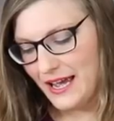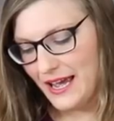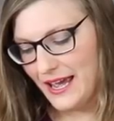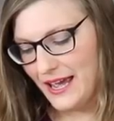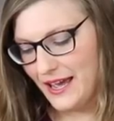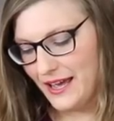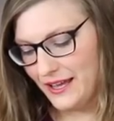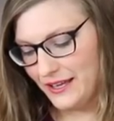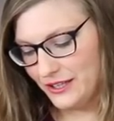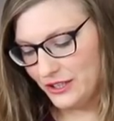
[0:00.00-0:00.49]

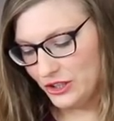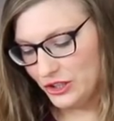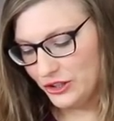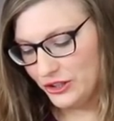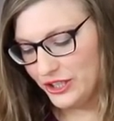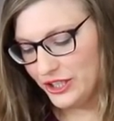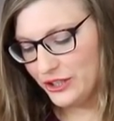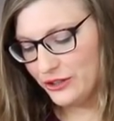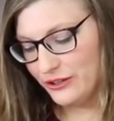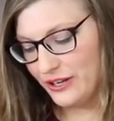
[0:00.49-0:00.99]
And
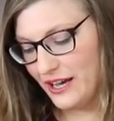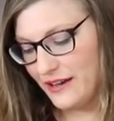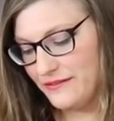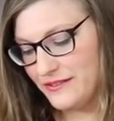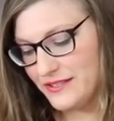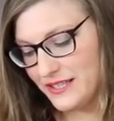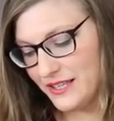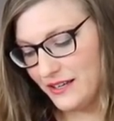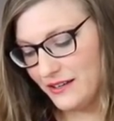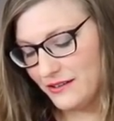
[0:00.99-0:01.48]
learning your
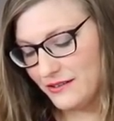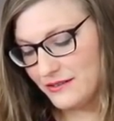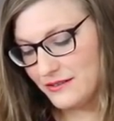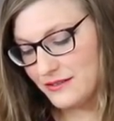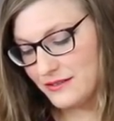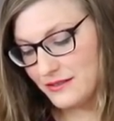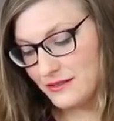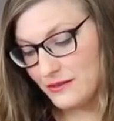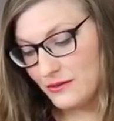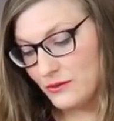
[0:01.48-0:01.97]
knife
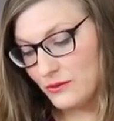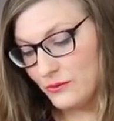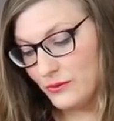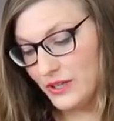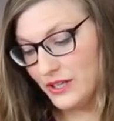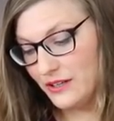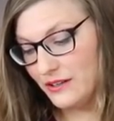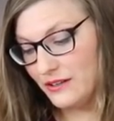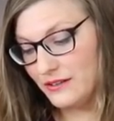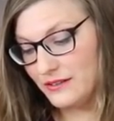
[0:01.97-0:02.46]
skills
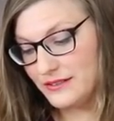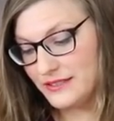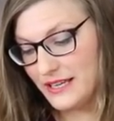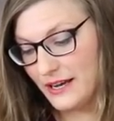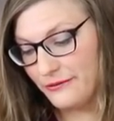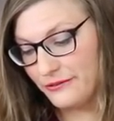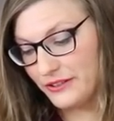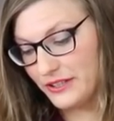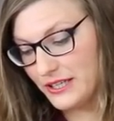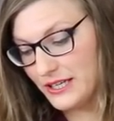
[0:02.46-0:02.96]
will
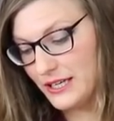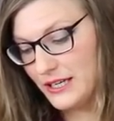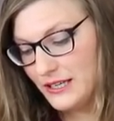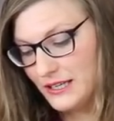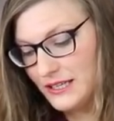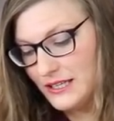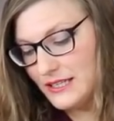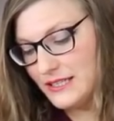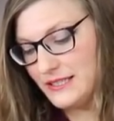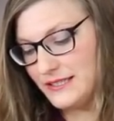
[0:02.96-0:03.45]
definitely
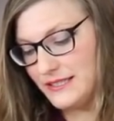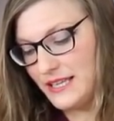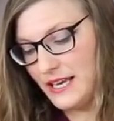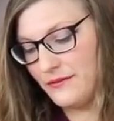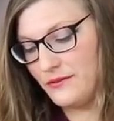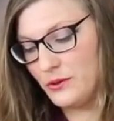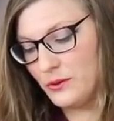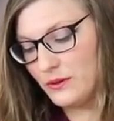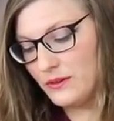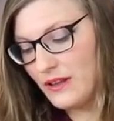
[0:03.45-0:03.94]

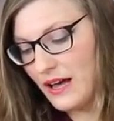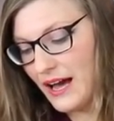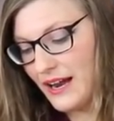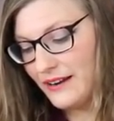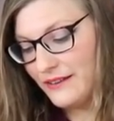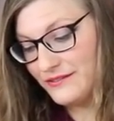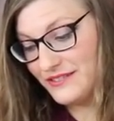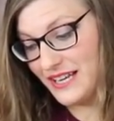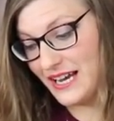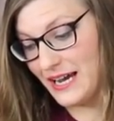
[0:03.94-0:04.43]
save you a lot
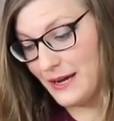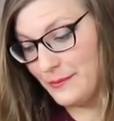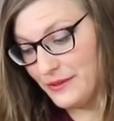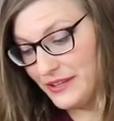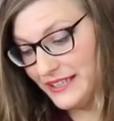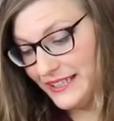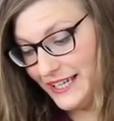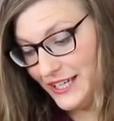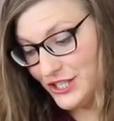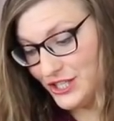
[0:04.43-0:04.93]
of time in
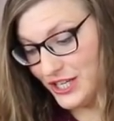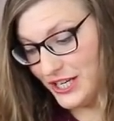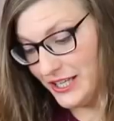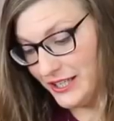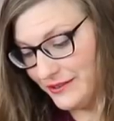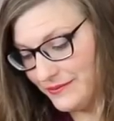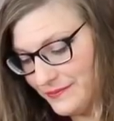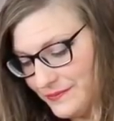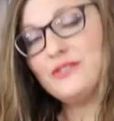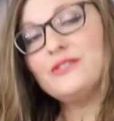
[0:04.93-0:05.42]
the
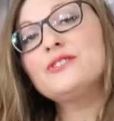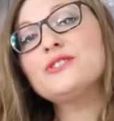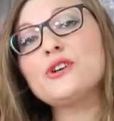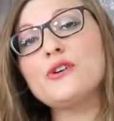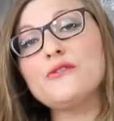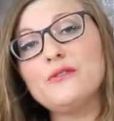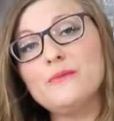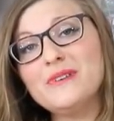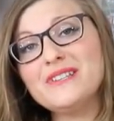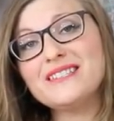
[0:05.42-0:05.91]
kitchen. So
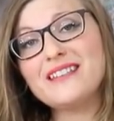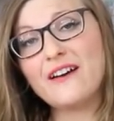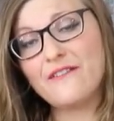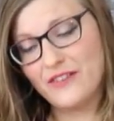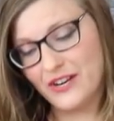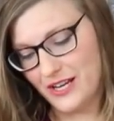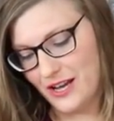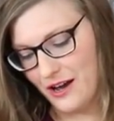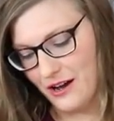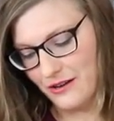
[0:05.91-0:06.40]
if you missed that
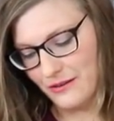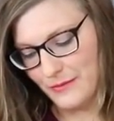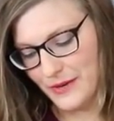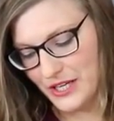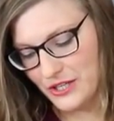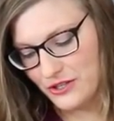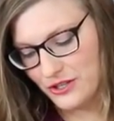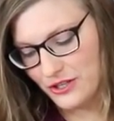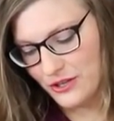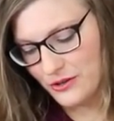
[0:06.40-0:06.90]
video,
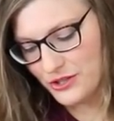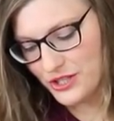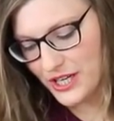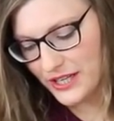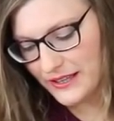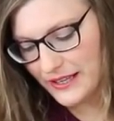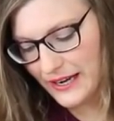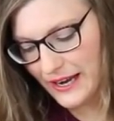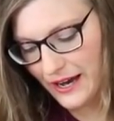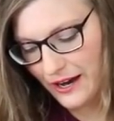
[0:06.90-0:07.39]
make sure you go
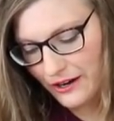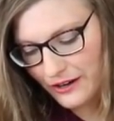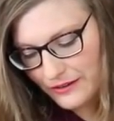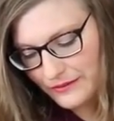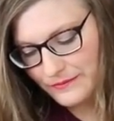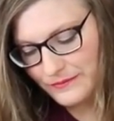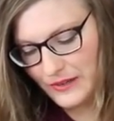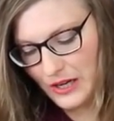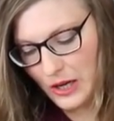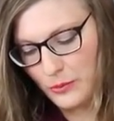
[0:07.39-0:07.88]
check that
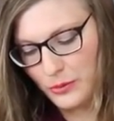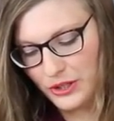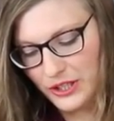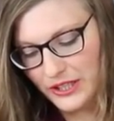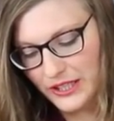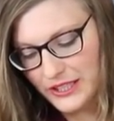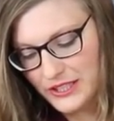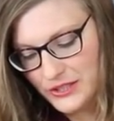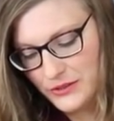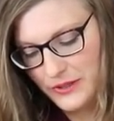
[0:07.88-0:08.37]
out. I'll put a
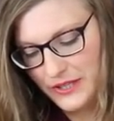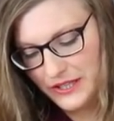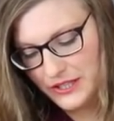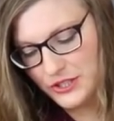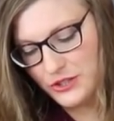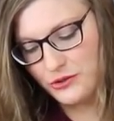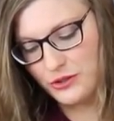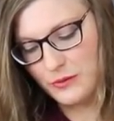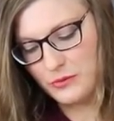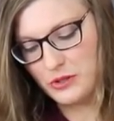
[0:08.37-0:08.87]
link to it in the
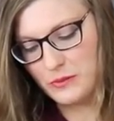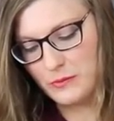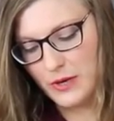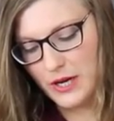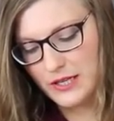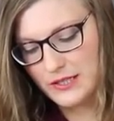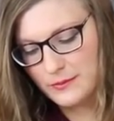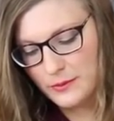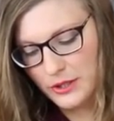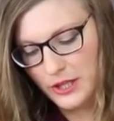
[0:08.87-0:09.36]
description
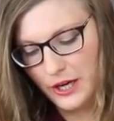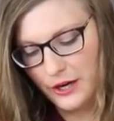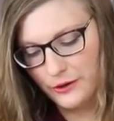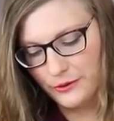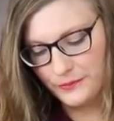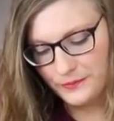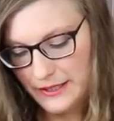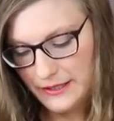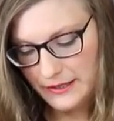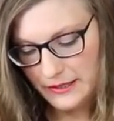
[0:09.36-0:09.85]
box
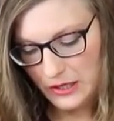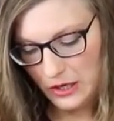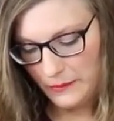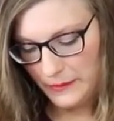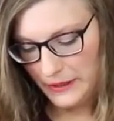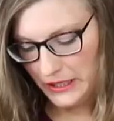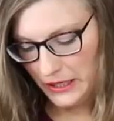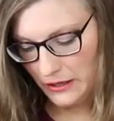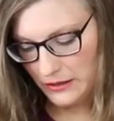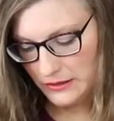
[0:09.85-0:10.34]
below. So
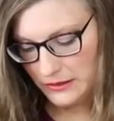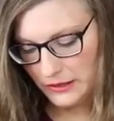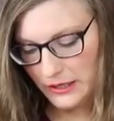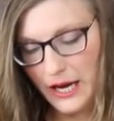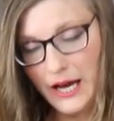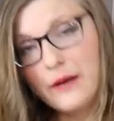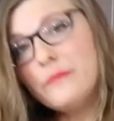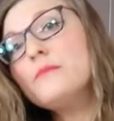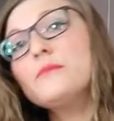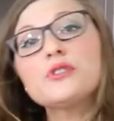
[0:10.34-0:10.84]
my carrots are
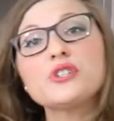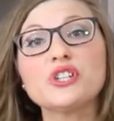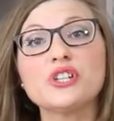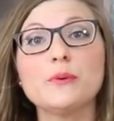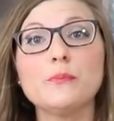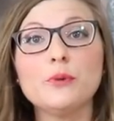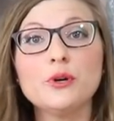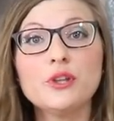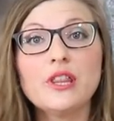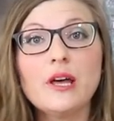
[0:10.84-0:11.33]
cut, I'm just
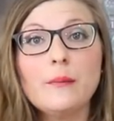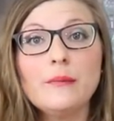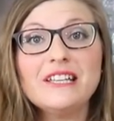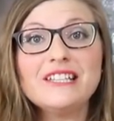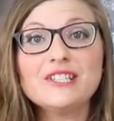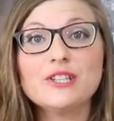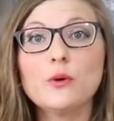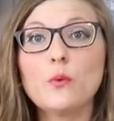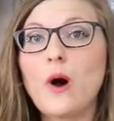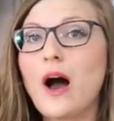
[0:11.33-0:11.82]
gonna put them
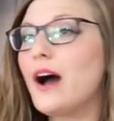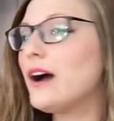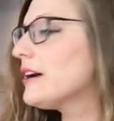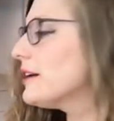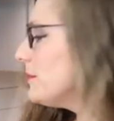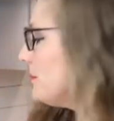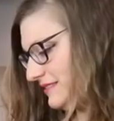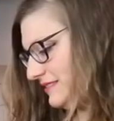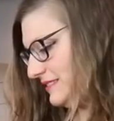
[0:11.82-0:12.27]
into the wok.